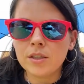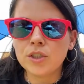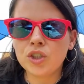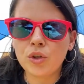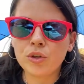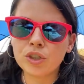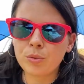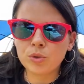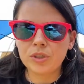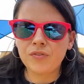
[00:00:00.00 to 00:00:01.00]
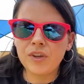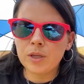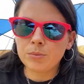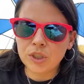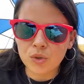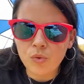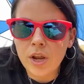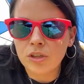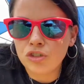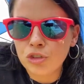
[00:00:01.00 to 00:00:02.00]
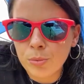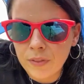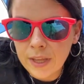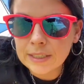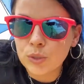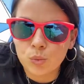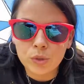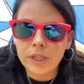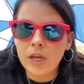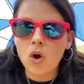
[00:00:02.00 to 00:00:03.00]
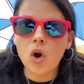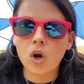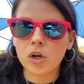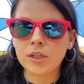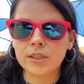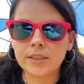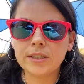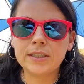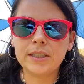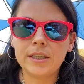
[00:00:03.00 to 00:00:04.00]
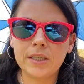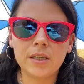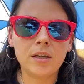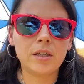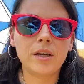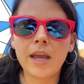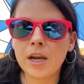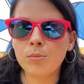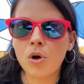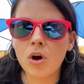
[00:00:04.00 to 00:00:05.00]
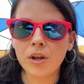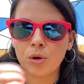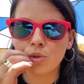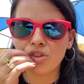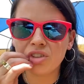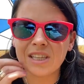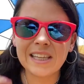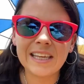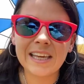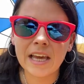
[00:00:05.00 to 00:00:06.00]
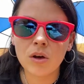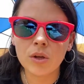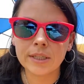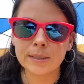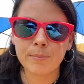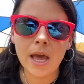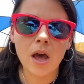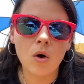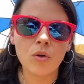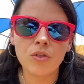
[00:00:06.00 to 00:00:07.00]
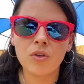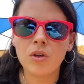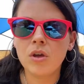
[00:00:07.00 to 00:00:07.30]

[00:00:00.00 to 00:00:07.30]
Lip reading: so you're supposed to feed him syringe, but that's really hard because the antibiotic would just leak out his mouth.